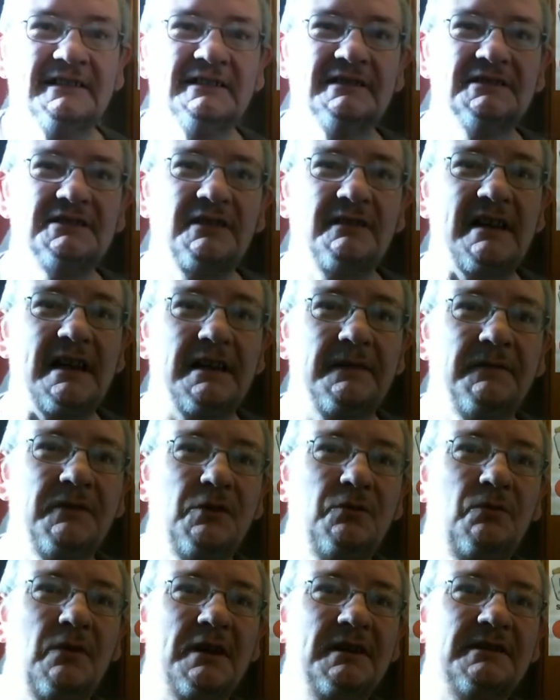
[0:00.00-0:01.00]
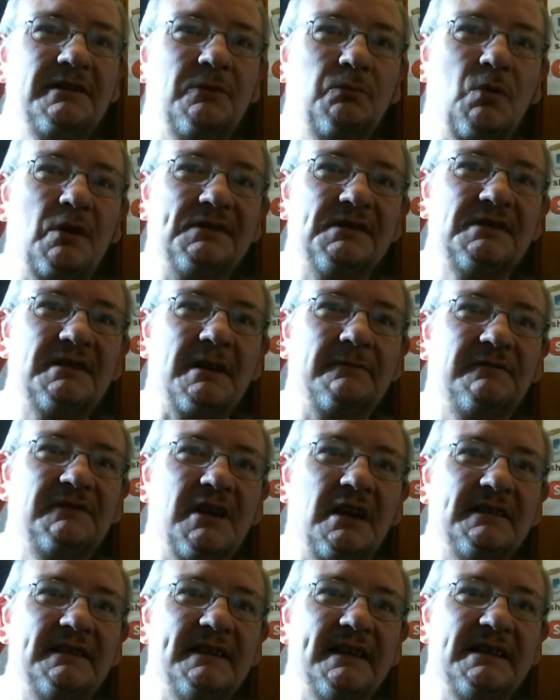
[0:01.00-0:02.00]
So yeah, if you'd like, once I've
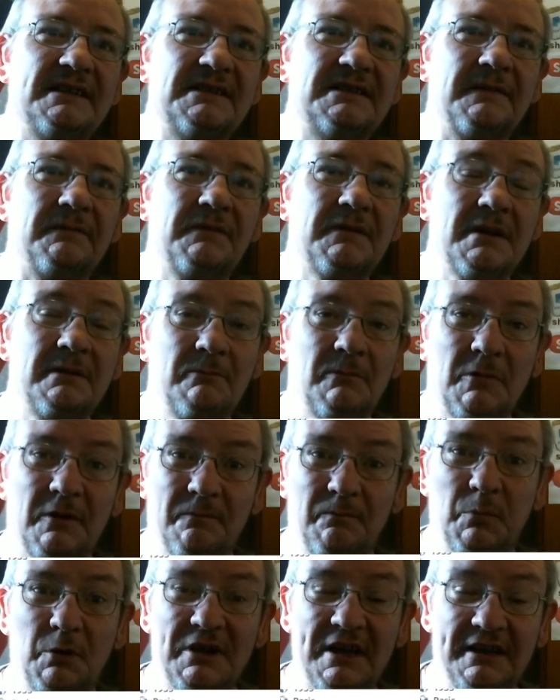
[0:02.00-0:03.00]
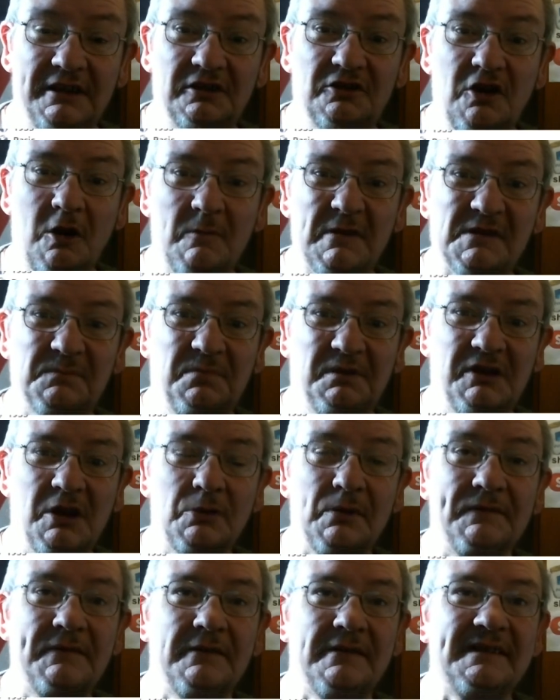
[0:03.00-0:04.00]
done this, if you put it in the comments
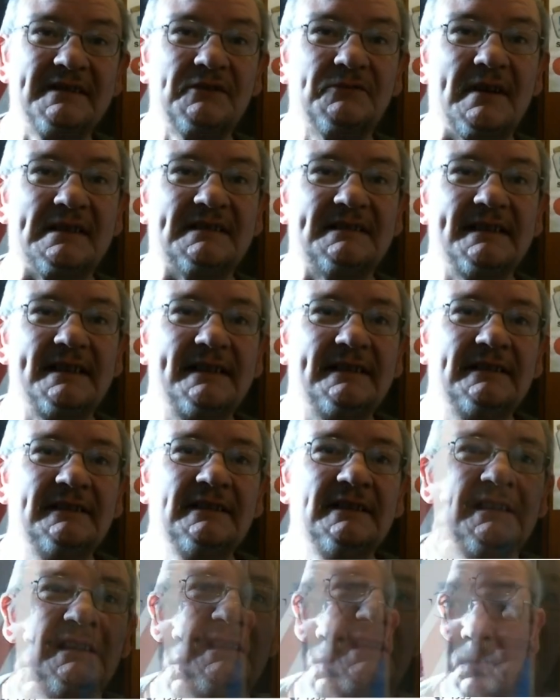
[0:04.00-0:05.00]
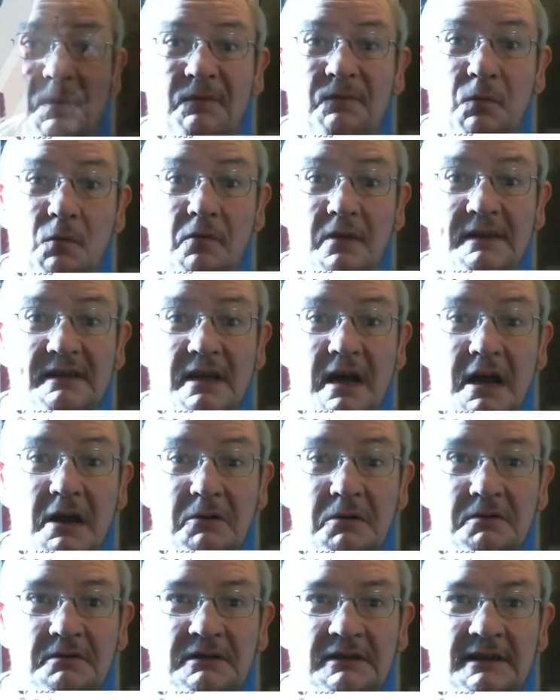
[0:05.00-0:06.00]
below if you're interested. Oh, before I
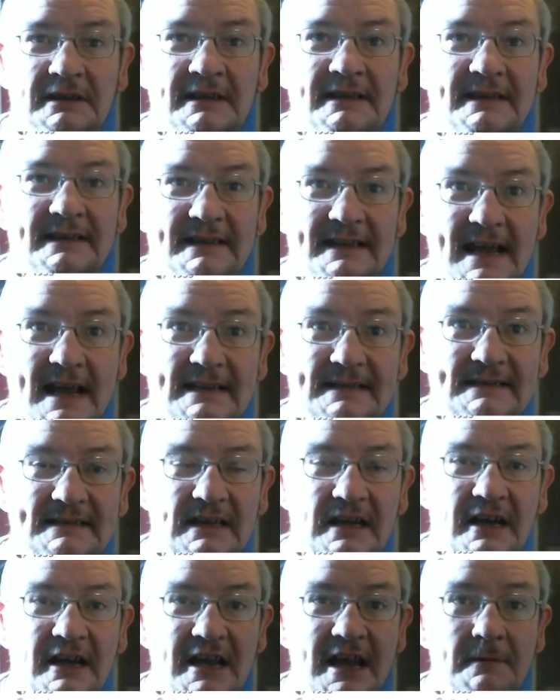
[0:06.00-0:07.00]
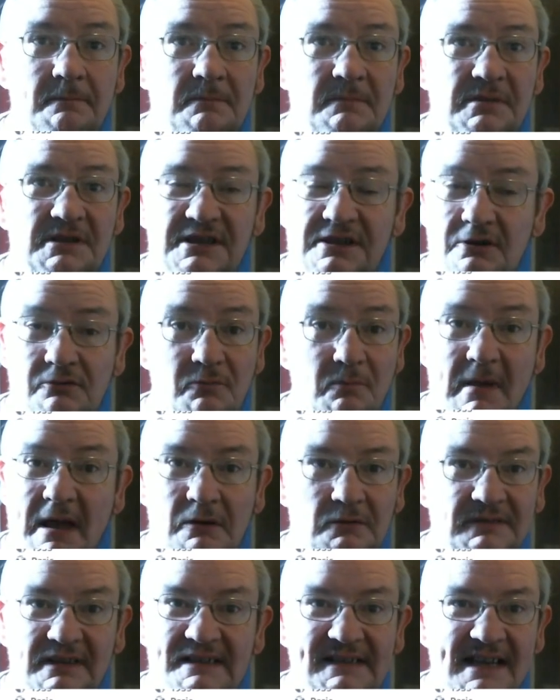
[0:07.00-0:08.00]
go, yes, I am still
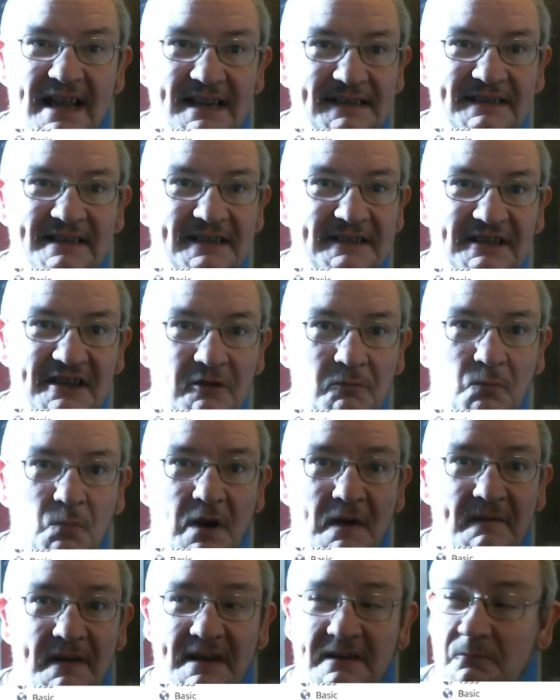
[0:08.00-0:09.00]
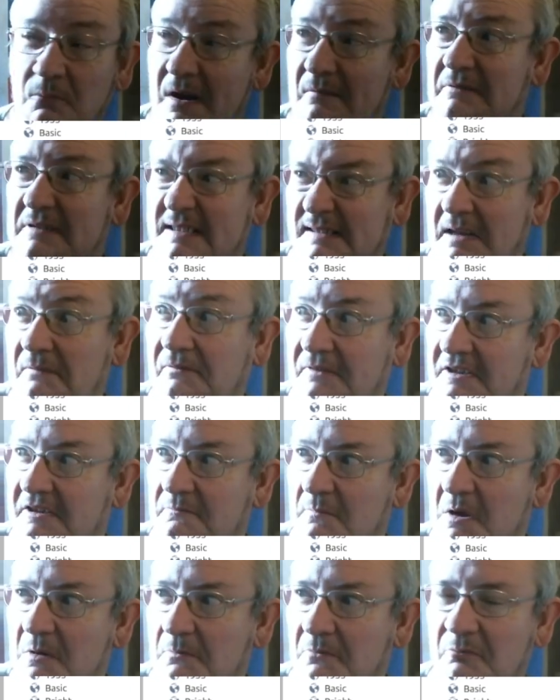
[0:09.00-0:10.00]
metal detecting, don't worry. The weather's lovely
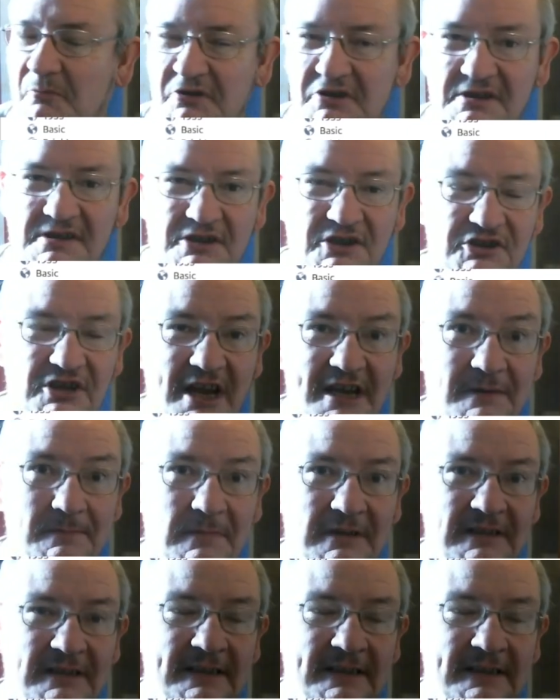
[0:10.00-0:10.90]
at the moment, which is a shame.